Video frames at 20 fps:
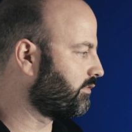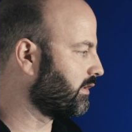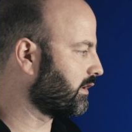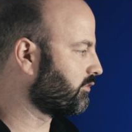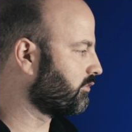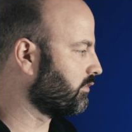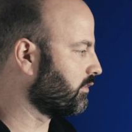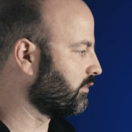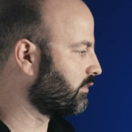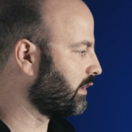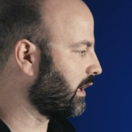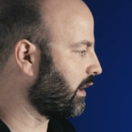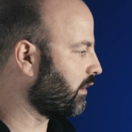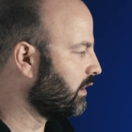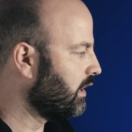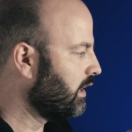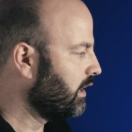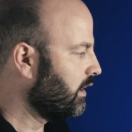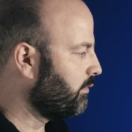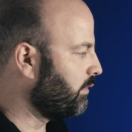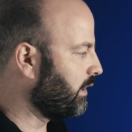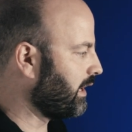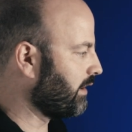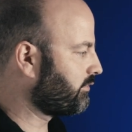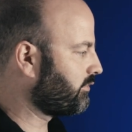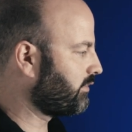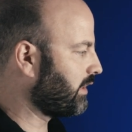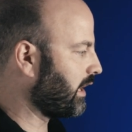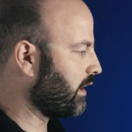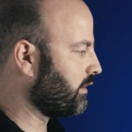fixtures. Now, we have
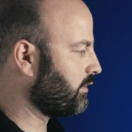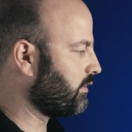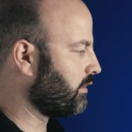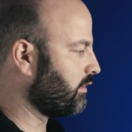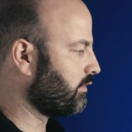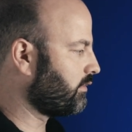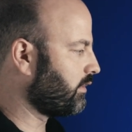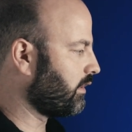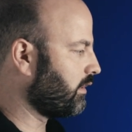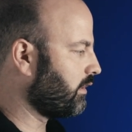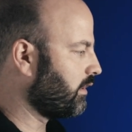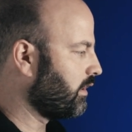standard